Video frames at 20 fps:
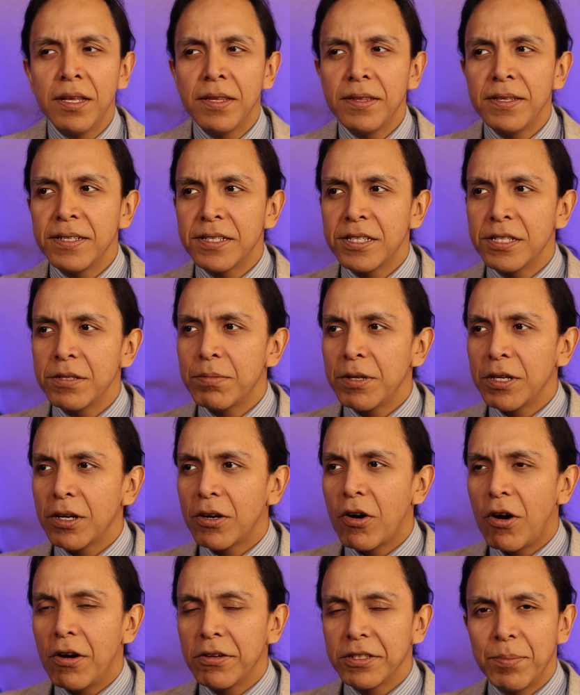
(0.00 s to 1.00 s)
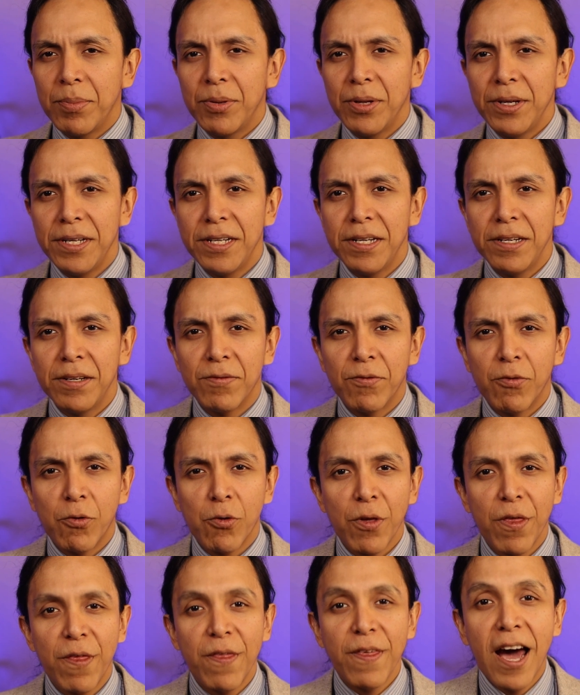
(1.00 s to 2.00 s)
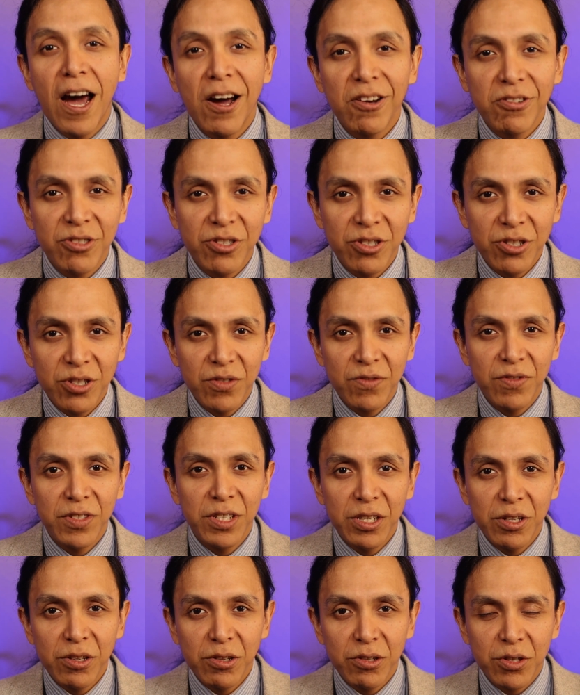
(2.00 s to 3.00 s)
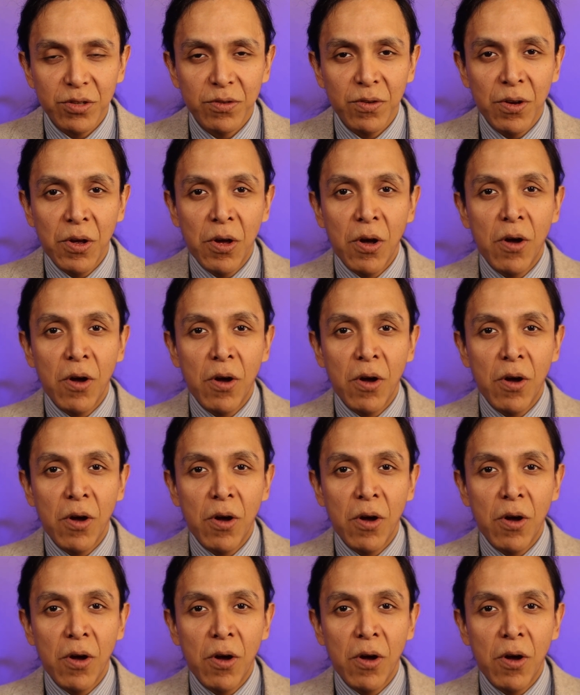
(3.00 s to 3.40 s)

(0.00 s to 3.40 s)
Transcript: This has been contemplated for thousands of years.